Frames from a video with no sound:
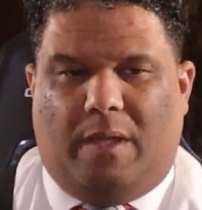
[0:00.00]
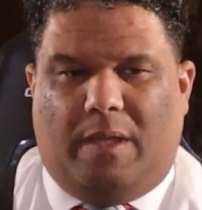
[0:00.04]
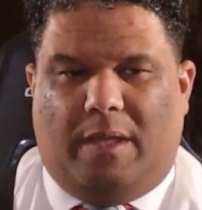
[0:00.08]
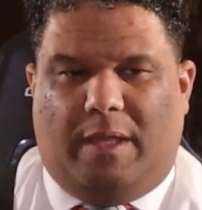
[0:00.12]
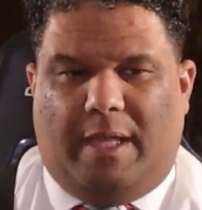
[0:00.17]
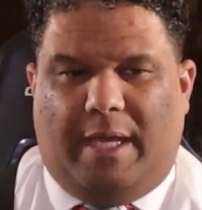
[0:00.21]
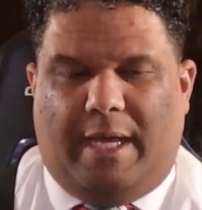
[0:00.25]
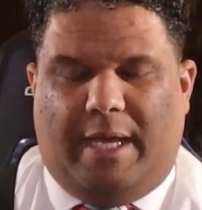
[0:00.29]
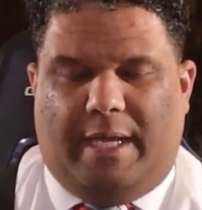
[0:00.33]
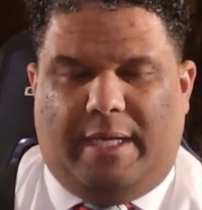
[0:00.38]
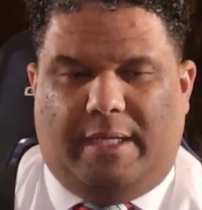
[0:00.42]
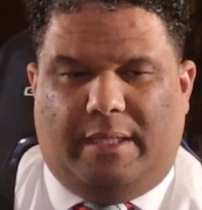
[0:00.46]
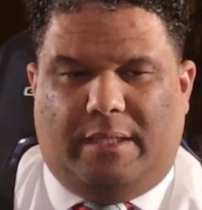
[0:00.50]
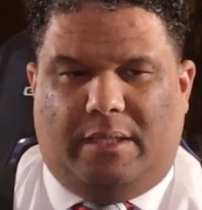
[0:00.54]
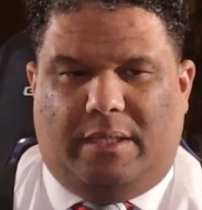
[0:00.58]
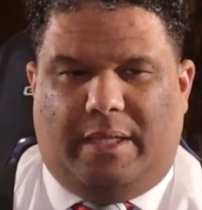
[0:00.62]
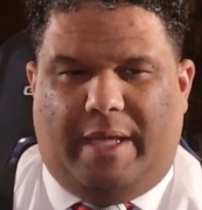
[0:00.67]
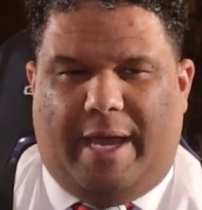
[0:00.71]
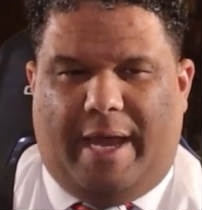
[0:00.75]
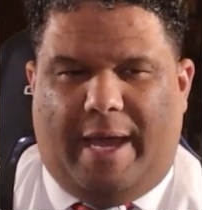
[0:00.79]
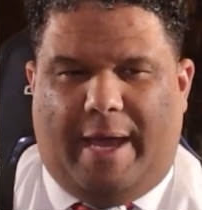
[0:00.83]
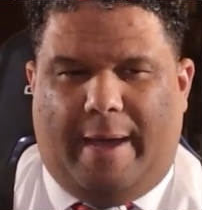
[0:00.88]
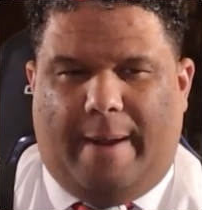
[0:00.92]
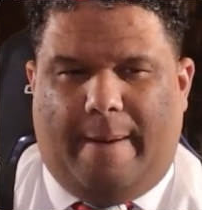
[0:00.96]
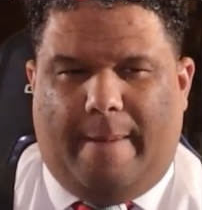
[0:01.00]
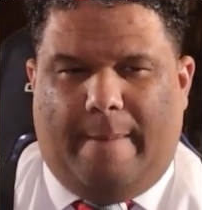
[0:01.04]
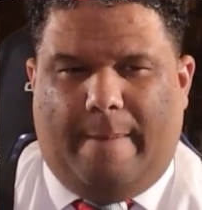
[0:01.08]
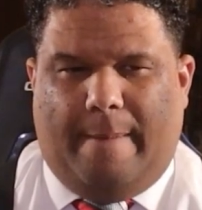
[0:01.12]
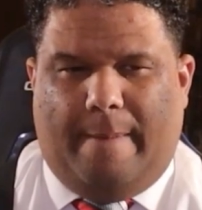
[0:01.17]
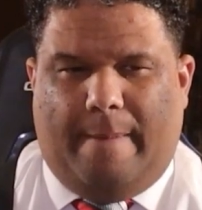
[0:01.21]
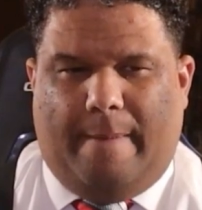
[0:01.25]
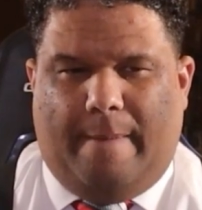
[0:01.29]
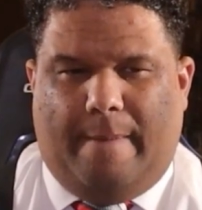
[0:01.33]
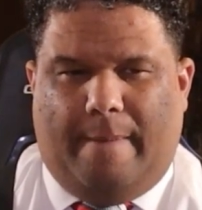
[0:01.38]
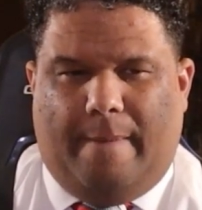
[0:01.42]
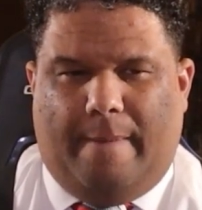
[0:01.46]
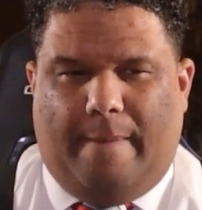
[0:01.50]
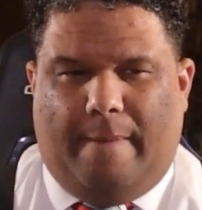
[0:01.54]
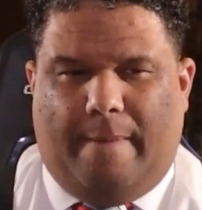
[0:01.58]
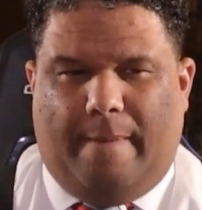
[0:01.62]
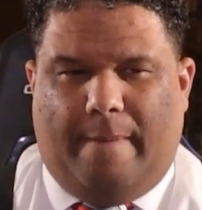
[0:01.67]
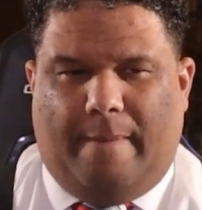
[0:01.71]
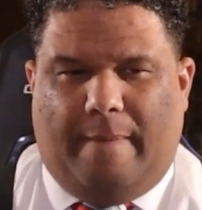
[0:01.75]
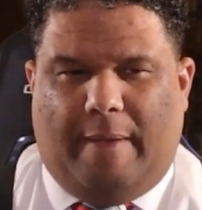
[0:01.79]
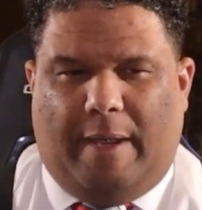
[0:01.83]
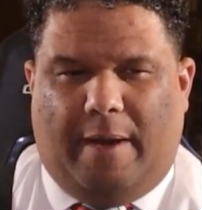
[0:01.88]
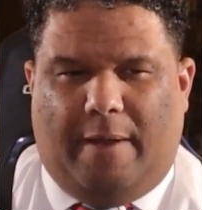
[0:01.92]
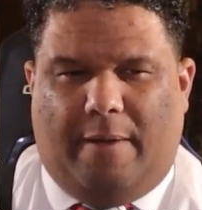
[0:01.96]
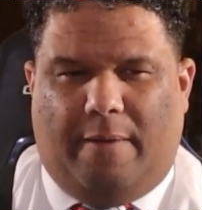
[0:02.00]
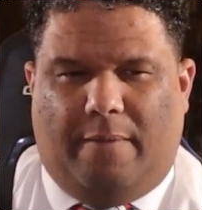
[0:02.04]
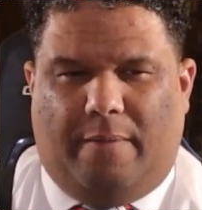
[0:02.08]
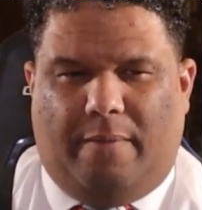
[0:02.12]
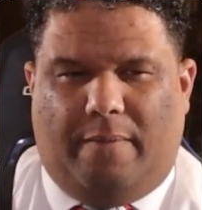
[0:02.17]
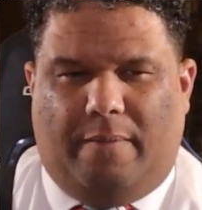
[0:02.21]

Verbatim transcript: things that, you know,